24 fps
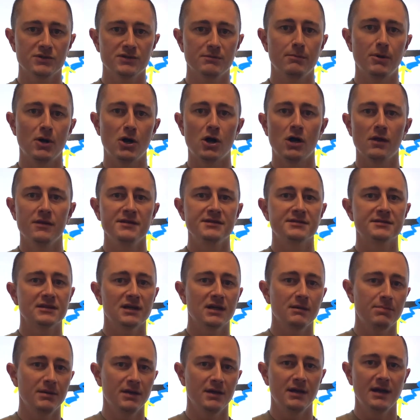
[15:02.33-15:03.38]
the ball than
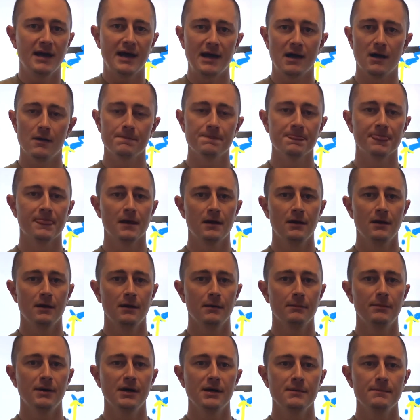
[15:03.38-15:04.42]
skipping it out.
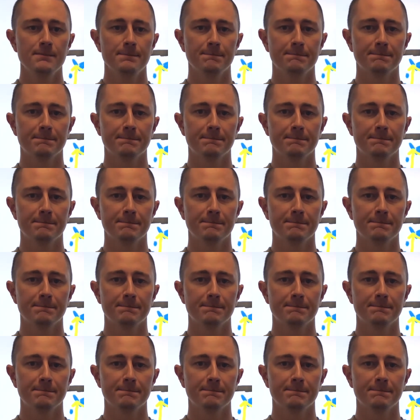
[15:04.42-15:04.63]
But